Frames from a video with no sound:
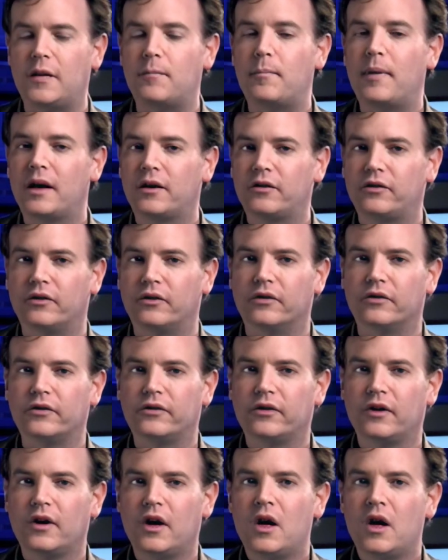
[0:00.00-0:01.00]
pixels.
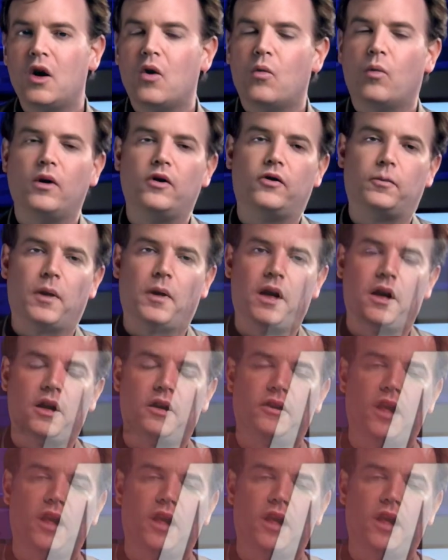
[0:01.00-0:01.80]
When displayed on a